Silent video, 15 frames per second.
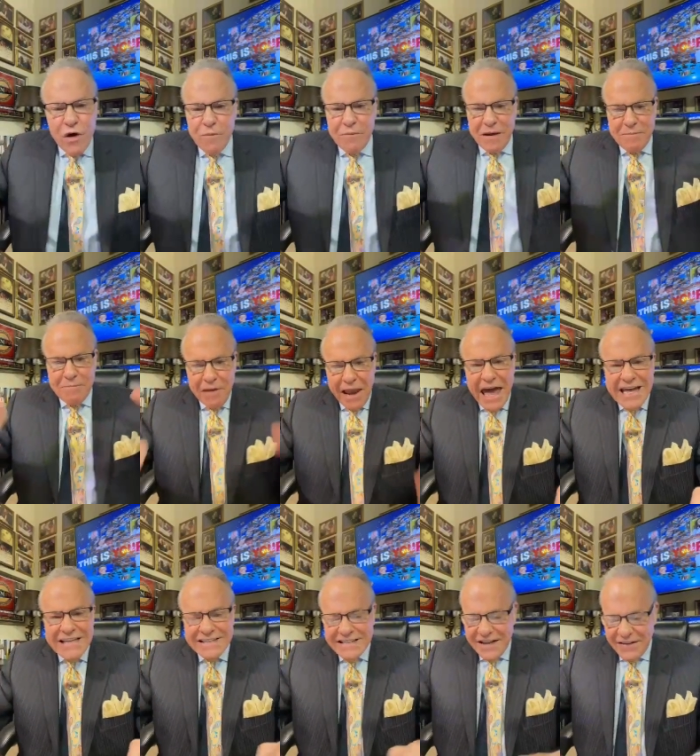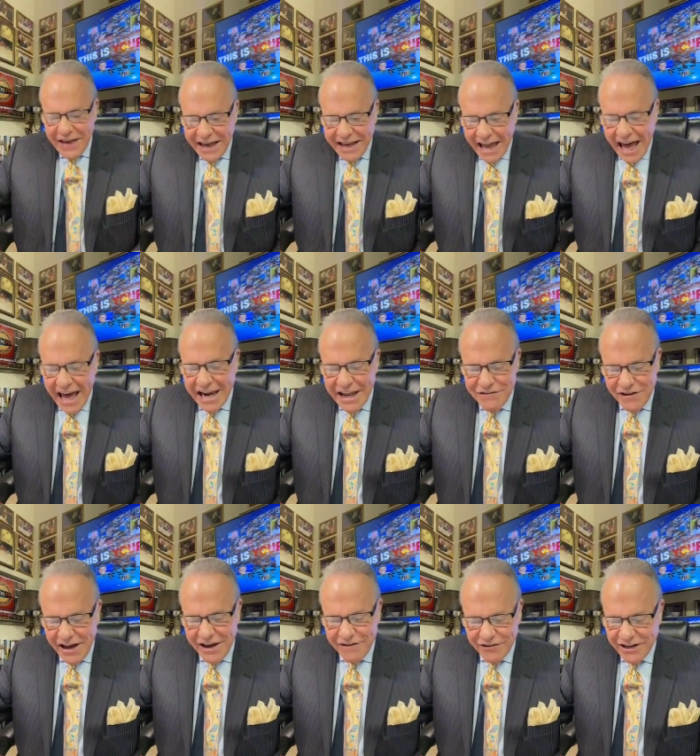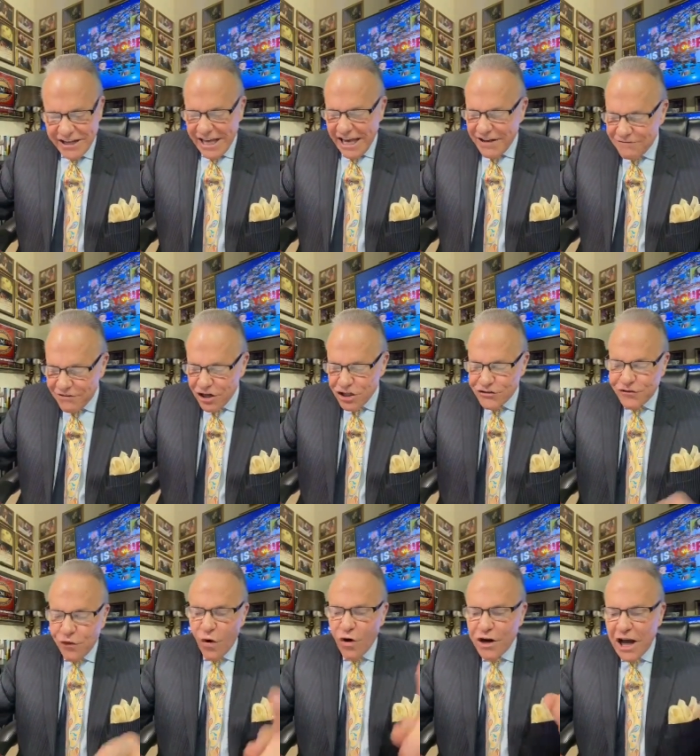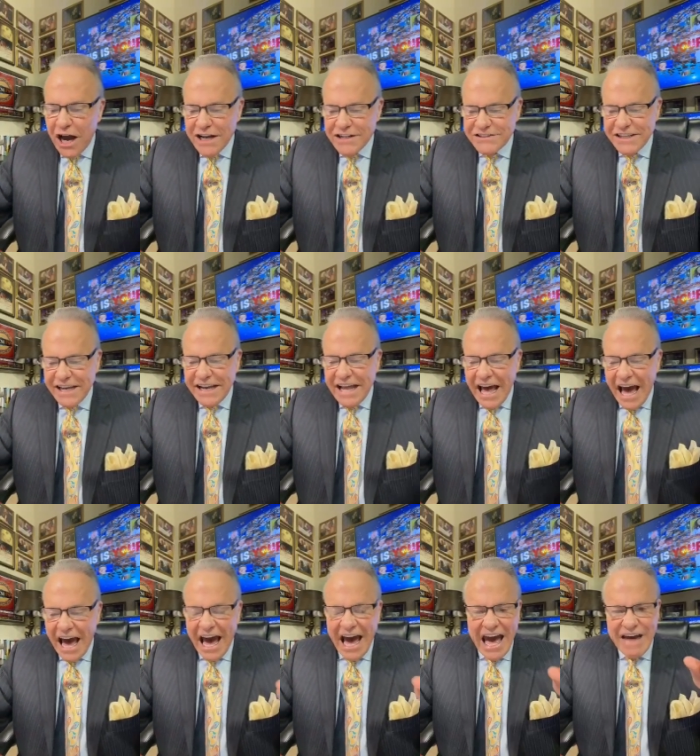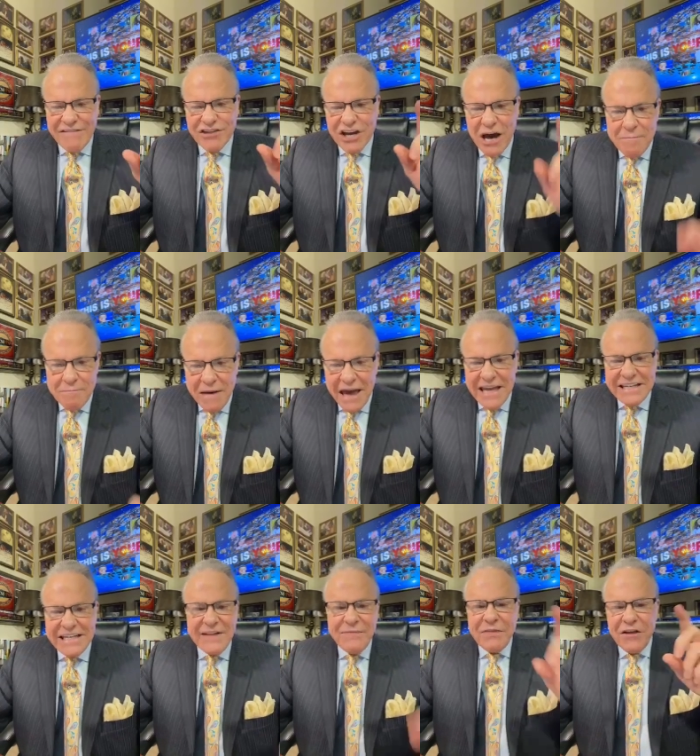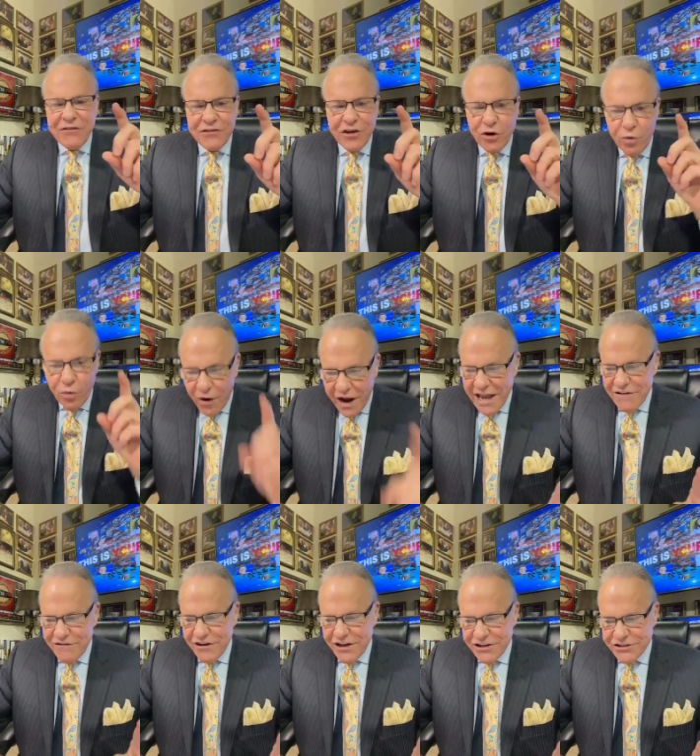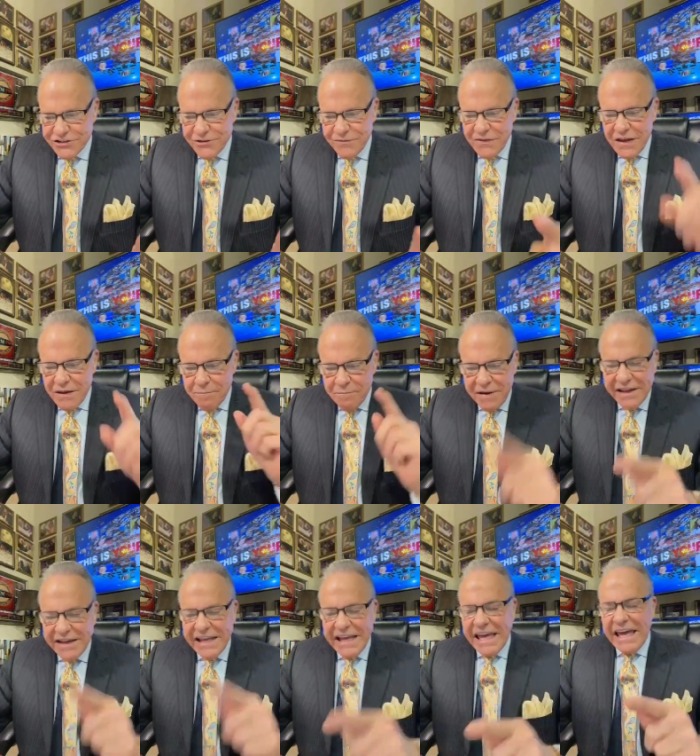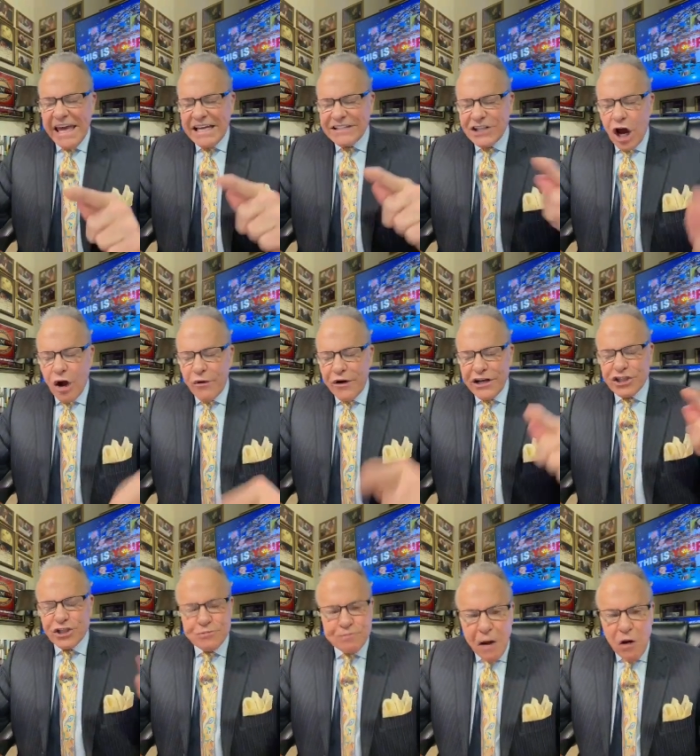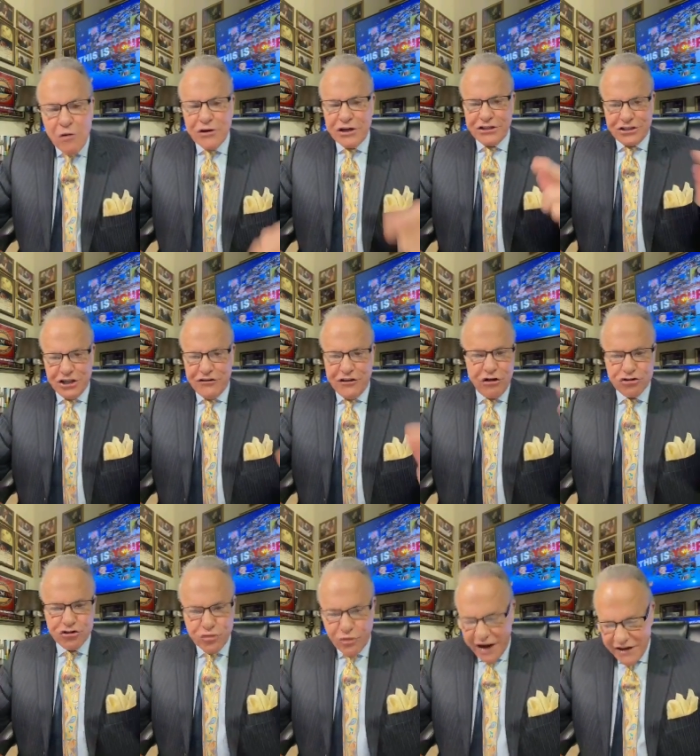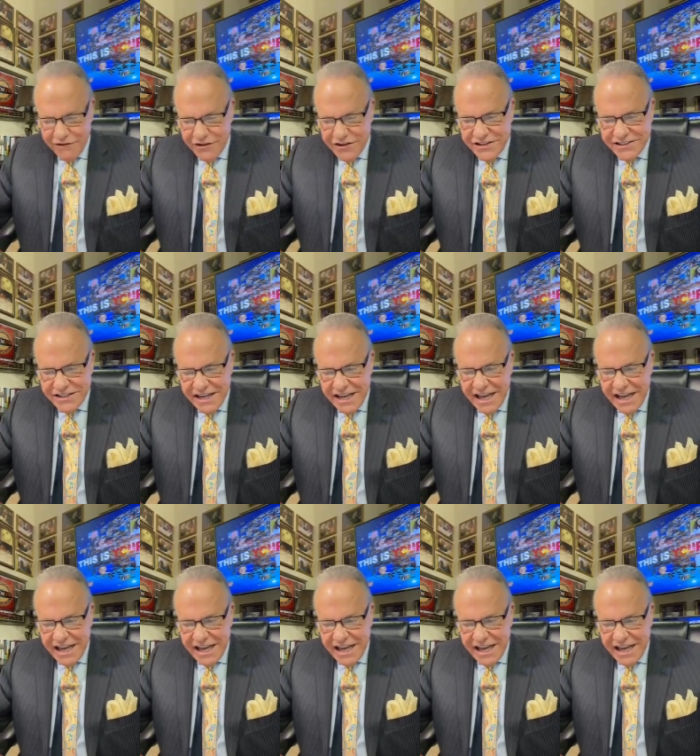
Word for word: will be blessed and highly favored. In verse 4, God said, I have commanded the ravens meaning he has already spoken to those ravens